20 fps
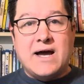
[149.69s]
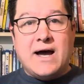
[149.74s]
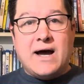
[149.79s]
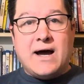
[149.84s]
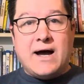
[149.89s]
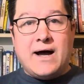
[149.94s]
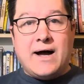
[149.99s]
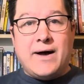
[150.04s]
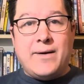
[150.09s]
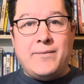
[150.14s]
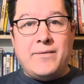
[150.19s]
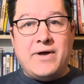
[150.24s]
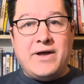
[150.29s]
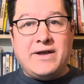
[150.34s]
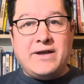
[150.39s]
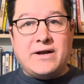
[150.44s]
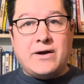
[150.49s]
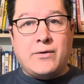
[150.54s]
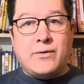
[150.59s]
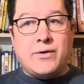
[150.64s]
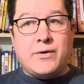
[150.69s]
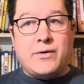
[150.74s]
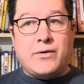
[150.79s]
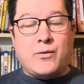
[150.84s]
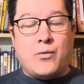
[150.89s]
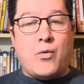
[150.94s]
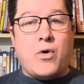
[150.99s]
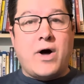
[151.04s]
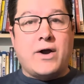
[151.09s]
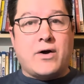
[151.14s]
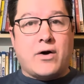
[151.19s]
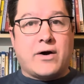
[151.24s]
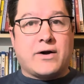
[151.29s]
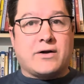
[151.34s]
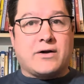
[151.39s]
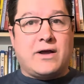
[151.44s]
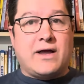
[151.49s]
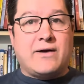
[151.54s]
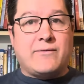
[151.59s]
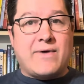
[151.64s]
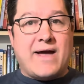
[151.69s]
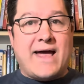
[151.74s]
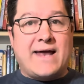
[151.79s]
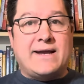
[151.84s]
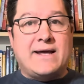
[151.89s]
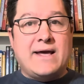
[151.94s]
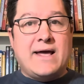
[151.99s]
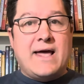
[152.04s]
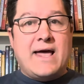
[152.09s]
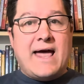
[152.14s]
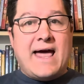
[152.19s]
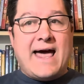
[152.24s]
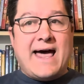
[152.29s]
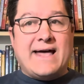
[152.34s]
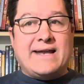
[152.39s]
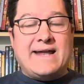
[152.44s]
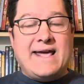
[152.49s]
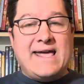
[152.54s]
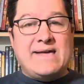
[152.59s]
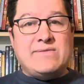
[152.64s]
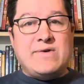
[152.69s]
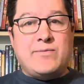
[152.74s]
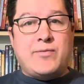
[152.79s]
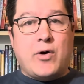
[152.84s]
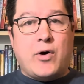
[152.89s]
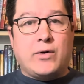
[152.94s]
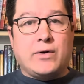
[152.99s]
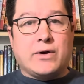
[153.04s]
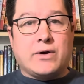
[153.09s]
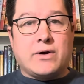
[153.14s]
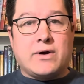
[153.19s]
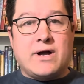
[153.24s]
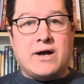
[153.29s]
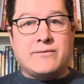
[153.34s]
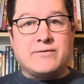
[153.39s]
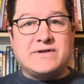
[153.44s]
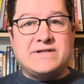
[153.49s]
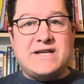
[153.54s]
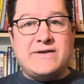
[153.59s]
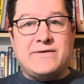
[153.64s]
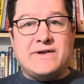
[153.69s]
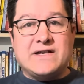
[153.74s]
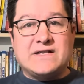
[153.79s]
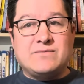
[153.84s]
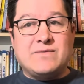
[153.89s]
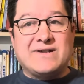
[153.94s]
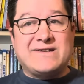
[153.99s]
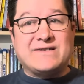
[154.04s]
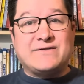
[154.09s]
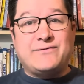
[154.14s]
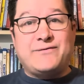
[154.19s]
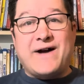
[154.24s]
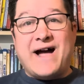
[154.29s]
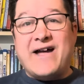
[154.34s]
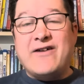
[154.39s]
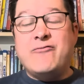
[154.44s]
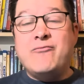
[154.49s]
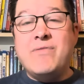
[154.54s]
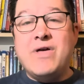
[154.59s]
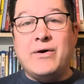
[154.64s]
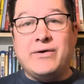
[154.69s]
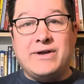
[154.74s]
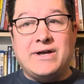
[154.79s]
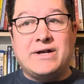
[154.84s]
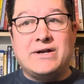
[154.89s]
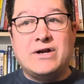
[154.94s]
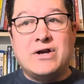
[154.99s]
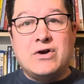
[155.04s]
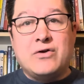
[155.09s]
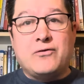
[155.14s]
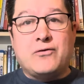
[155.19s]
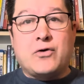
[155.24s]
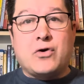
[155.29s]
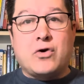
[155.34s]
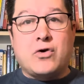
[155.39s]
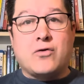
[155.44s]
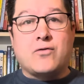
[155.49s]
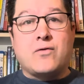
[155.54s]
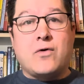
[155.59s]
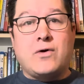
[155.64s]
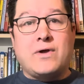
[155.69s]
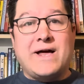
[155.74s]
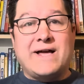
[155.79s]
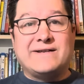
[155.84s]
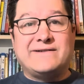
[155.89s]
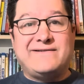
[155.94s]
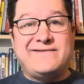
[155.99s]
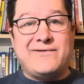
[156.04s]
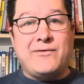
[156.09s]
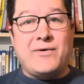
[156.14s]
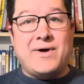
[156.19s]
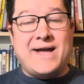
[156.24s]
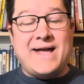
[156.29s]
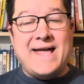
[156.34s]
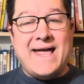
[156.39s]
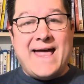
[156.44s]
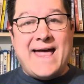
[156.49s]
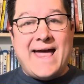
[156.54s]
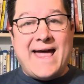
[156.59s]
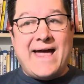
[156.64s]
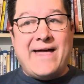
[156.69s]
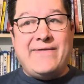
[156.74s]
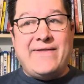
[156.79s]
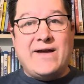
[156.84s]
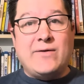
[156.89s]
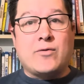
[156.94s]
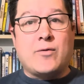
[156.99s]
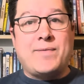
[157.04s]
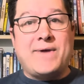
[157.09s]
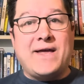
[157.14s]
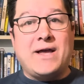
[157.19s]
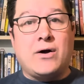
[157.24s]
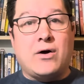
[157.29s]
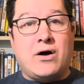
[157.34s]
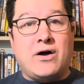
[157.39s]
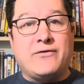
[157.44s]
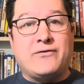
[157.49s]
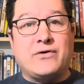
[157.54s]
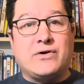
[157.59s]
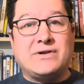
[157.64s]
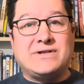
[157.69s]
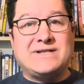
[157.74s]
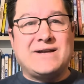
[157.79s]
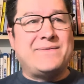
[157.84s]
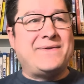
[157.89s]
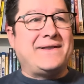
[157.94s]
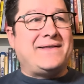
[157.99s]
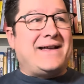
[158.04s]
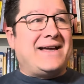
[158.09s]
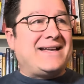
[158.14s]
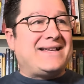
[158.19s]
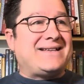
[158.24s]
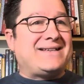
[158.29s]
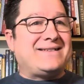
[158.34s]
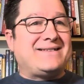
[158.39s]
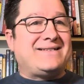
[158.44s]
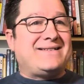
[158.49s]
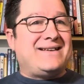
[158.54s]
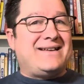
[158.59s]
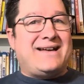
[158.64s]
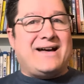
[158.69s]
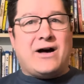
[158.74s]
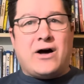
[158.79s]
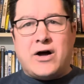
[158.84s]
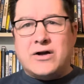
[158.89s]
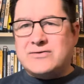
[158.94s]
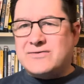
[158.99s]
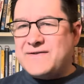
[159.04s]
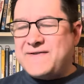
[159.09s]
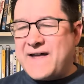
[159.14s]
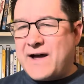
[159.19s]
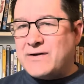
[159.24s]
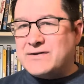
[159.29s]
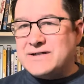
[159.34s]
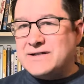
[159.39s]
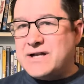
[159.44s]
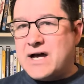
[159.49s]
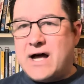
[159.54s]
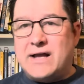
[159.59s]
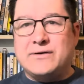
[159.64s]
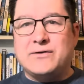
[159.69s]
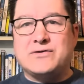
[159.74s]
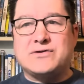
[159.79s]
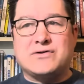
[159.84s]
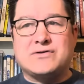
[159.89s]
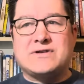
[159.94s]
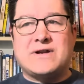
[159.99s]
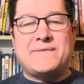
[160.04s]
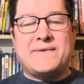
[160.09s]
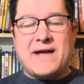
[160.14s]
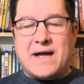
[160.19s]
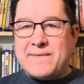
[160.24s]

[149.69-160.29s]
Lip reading: The one article I read had Amy Poehler receiving as much as $5 million for her role as Joy, and they were being offered something like $100,000 or something.